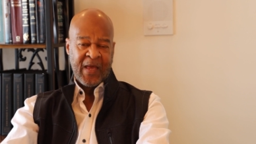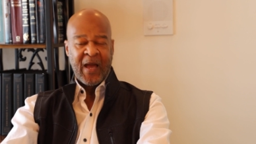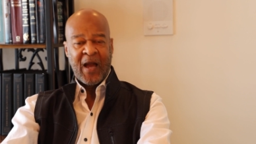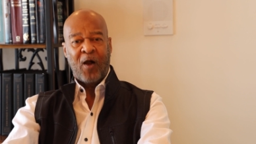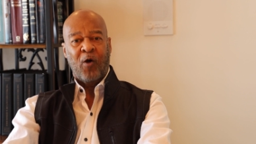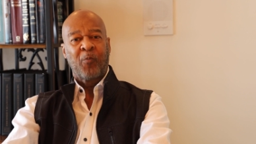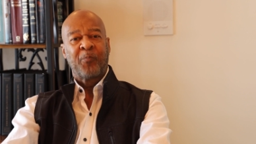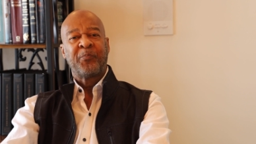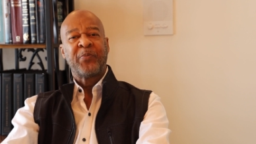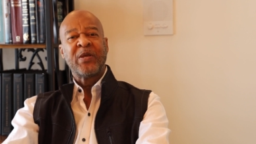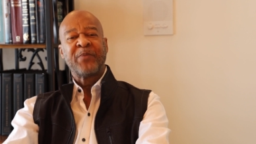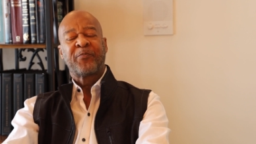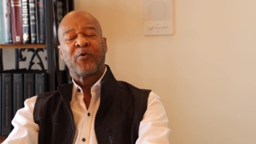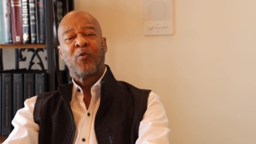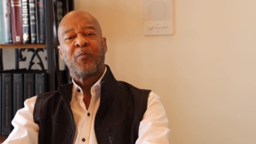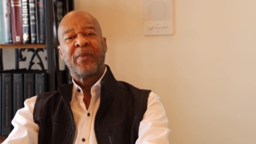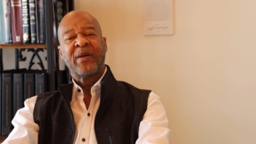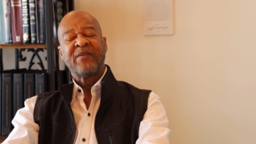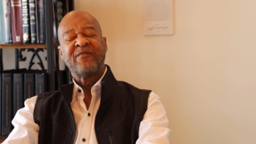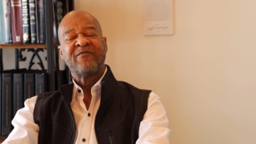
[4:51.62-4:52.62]
How
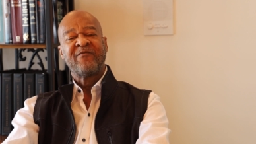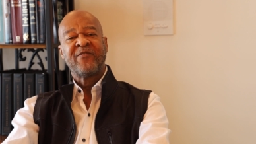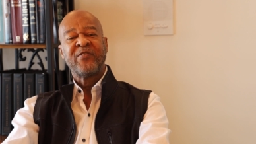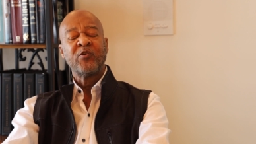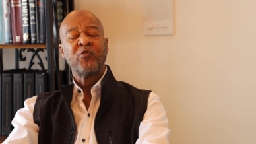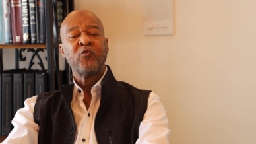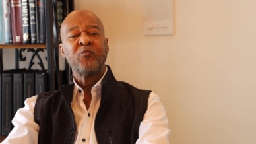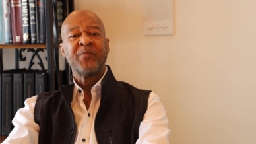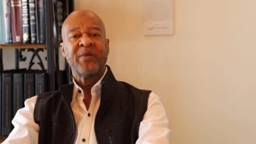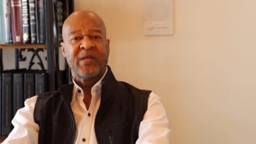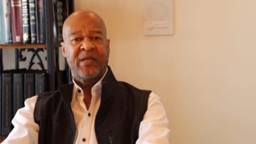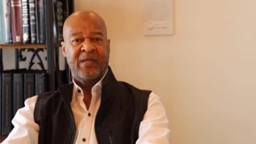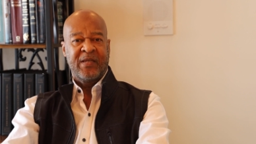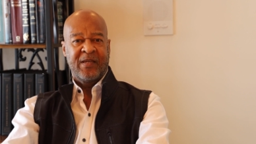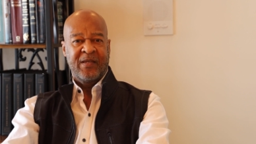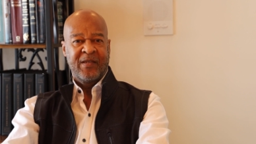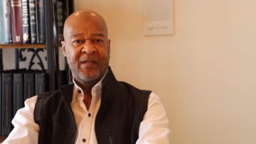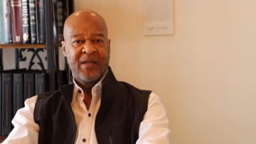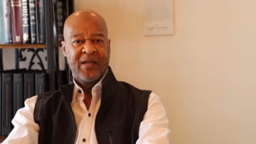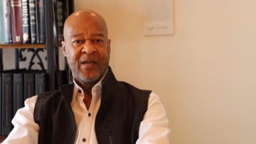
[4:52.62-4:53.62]
people may view
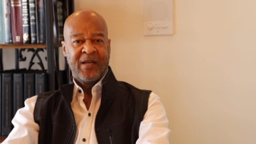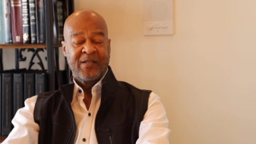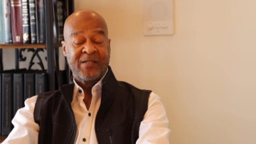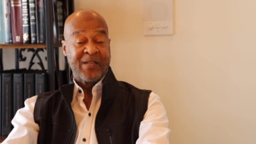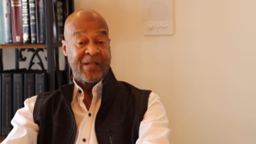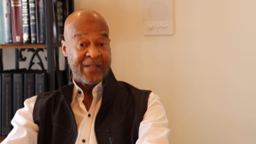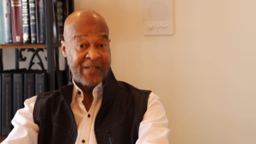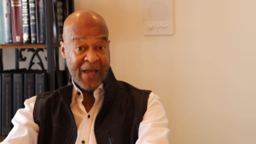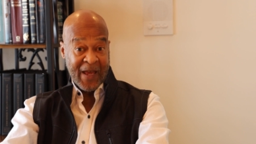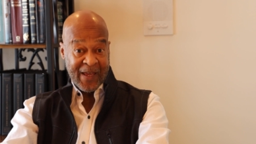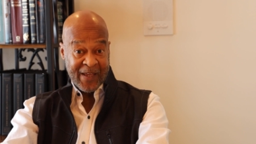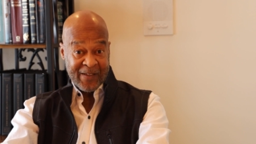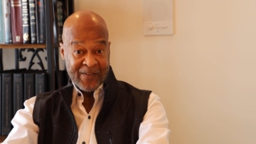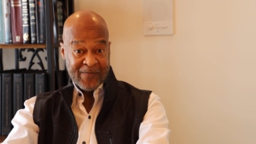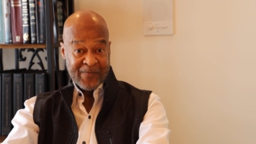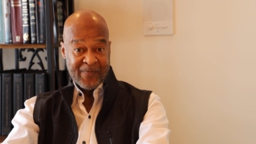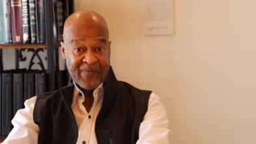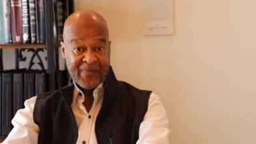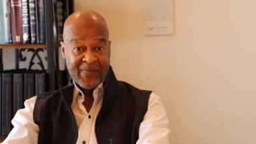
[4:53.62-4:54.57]
me today.